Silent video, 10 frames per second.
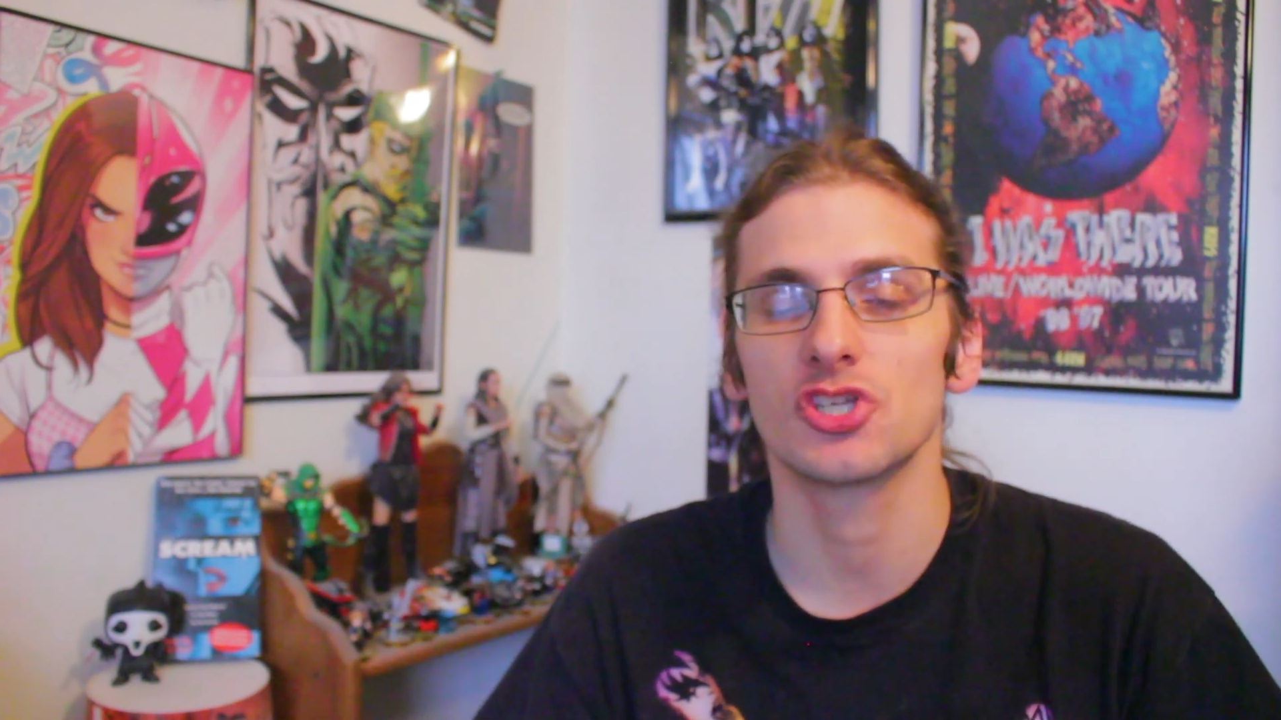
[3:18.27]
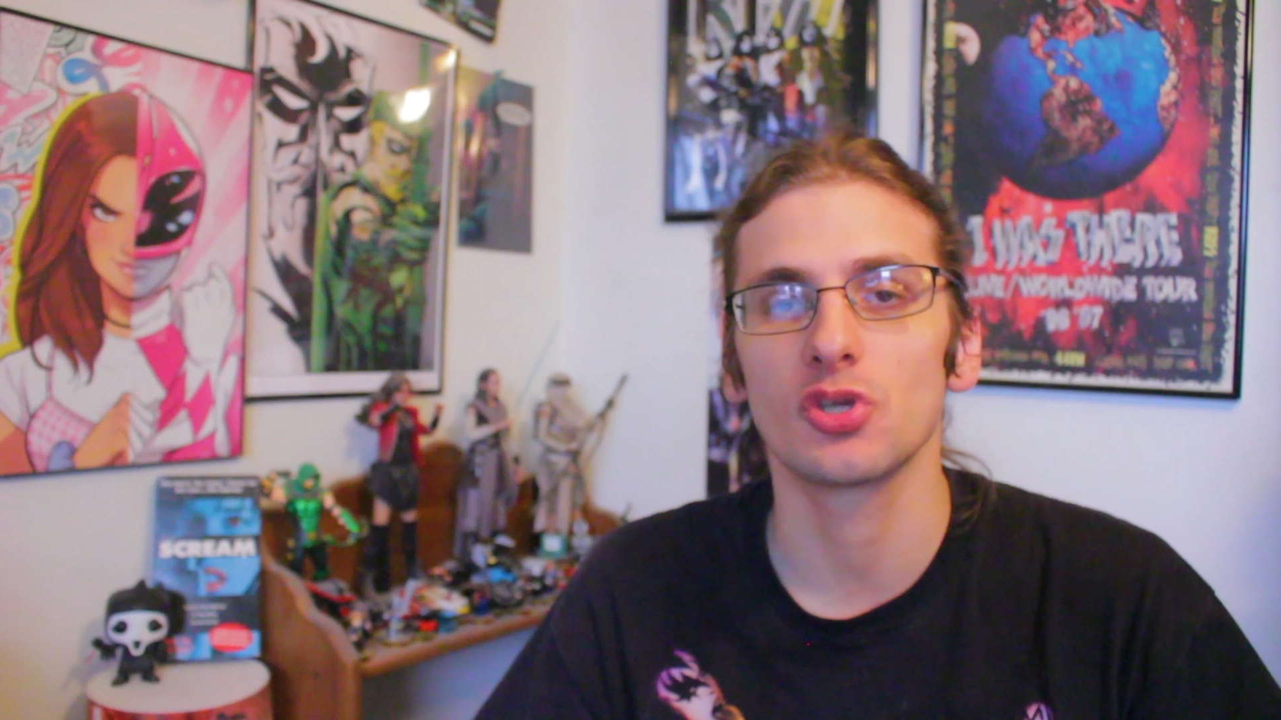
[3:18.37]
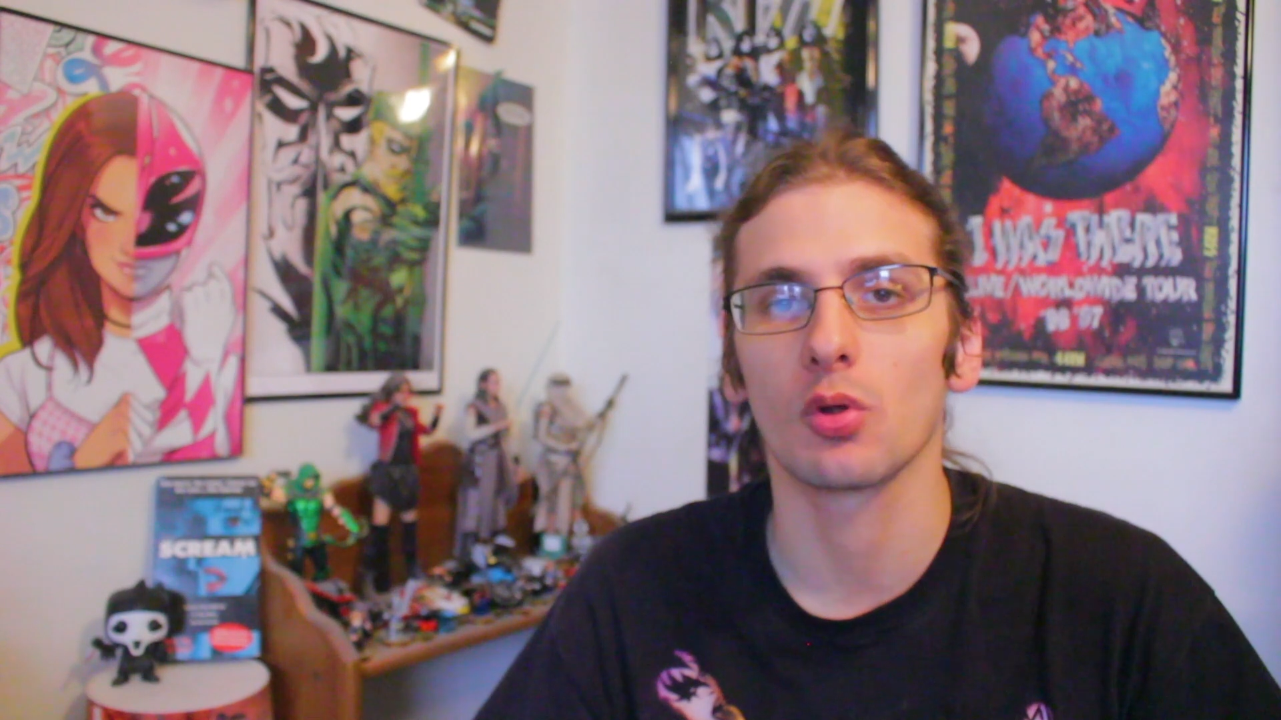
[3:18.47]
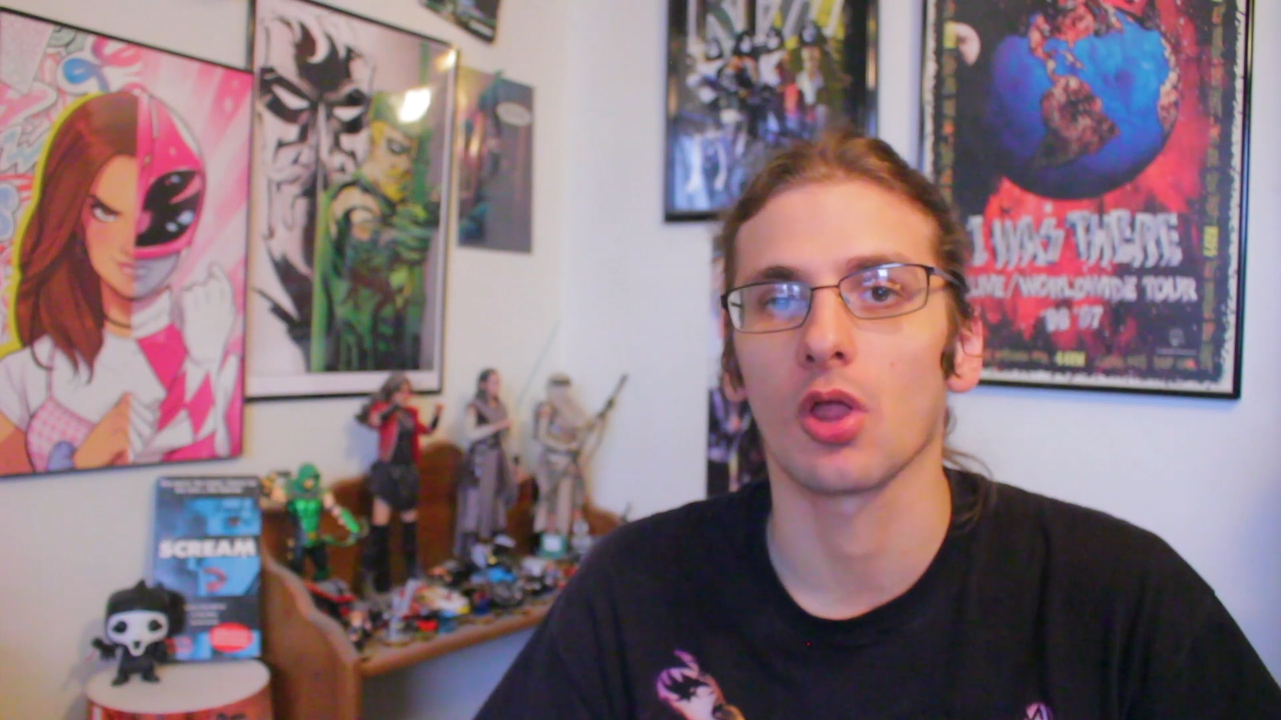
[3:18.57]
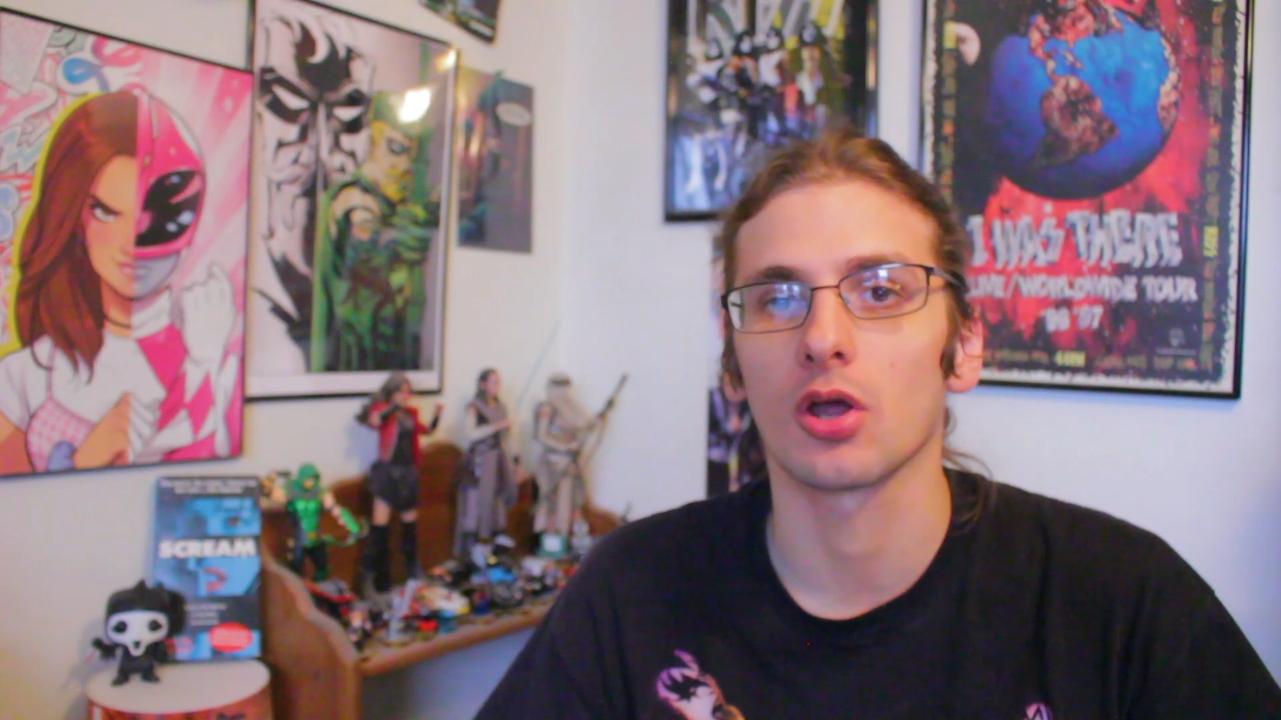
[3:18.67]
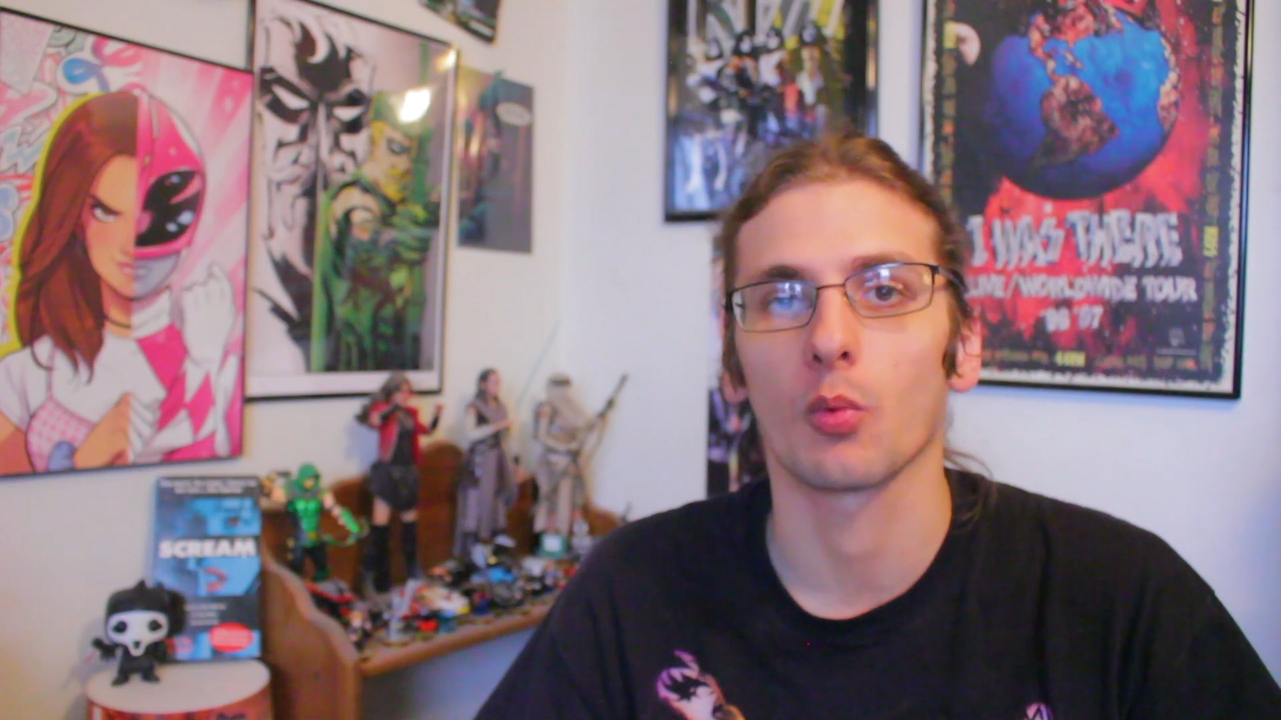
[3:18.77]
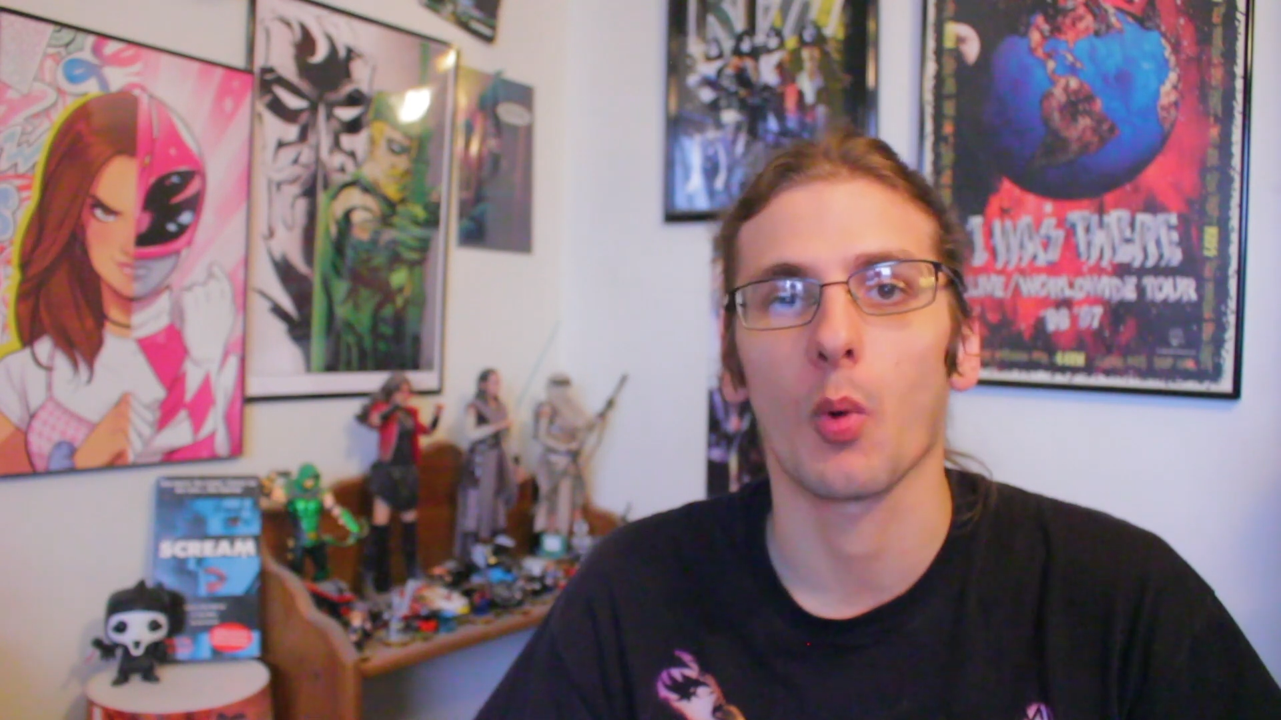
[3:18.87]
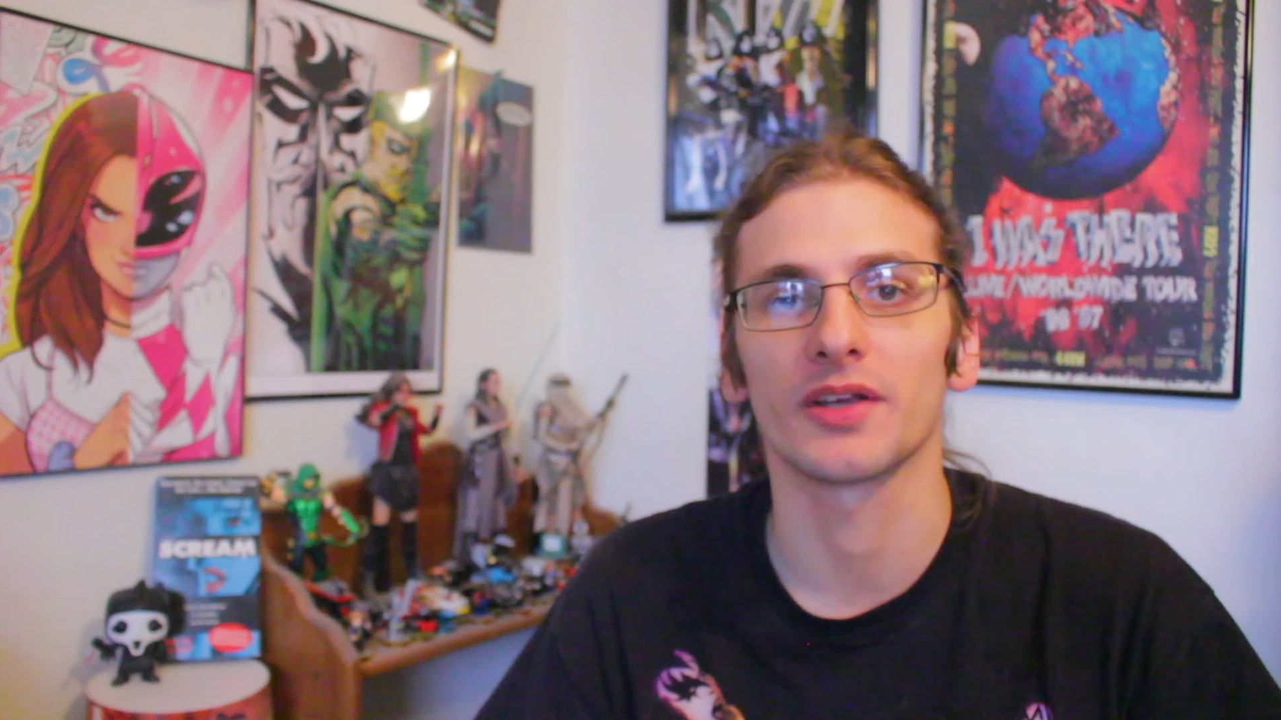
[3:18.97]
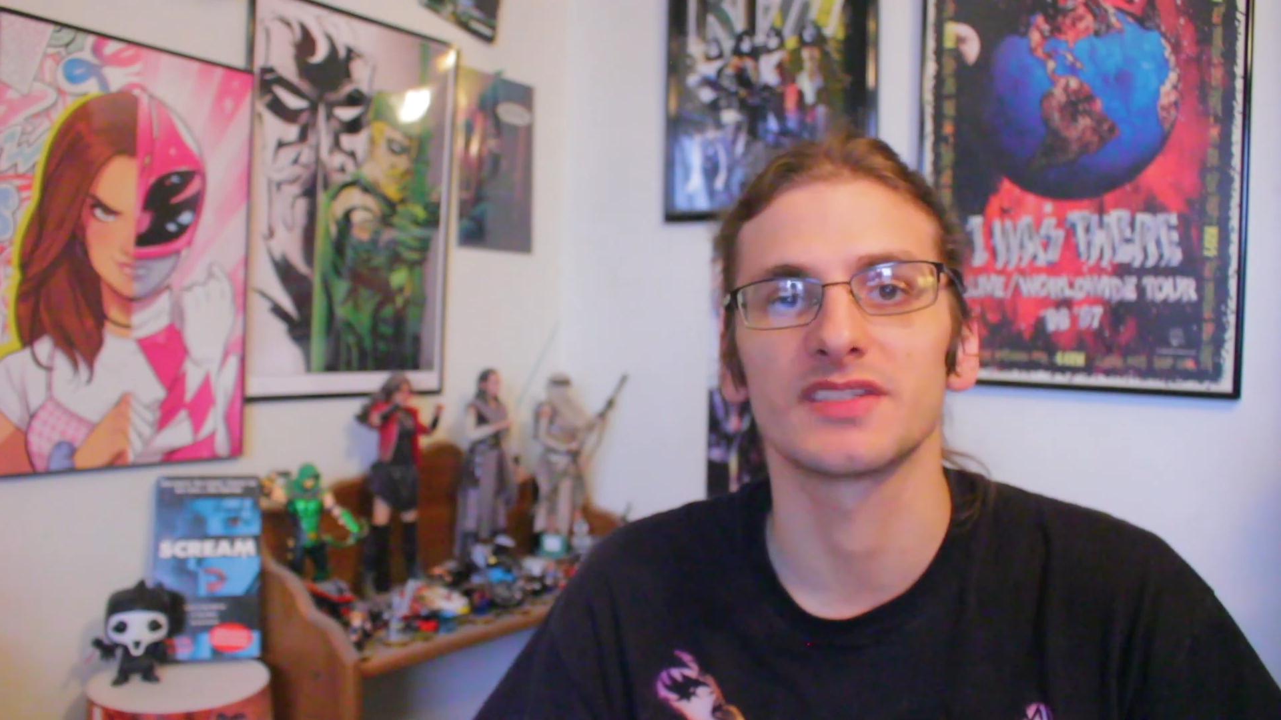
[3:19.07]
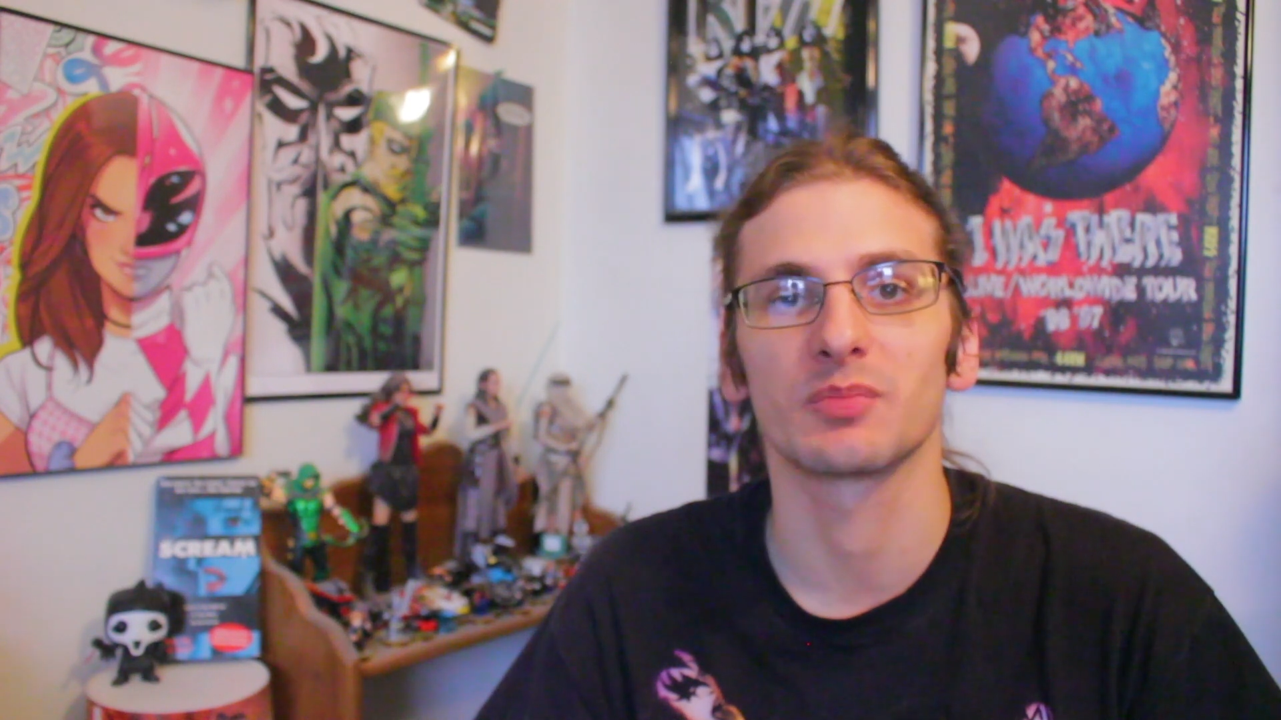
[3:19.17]
she no longer
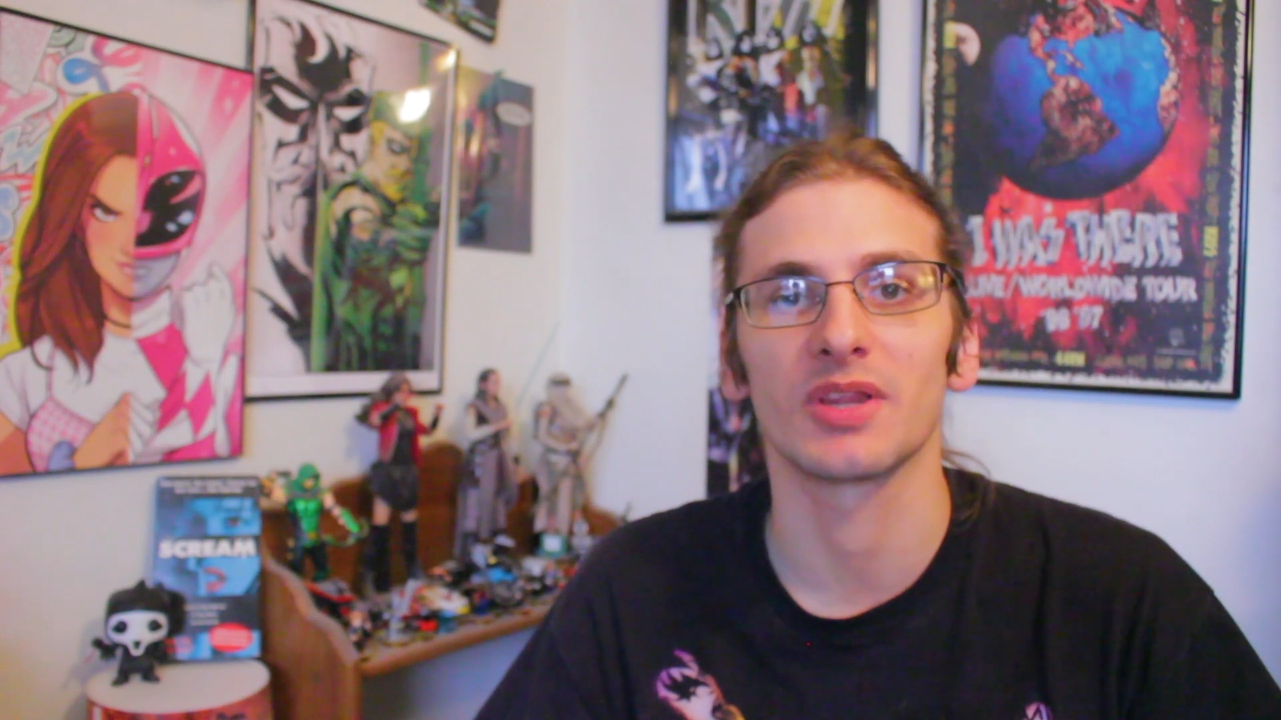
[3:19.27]
wanted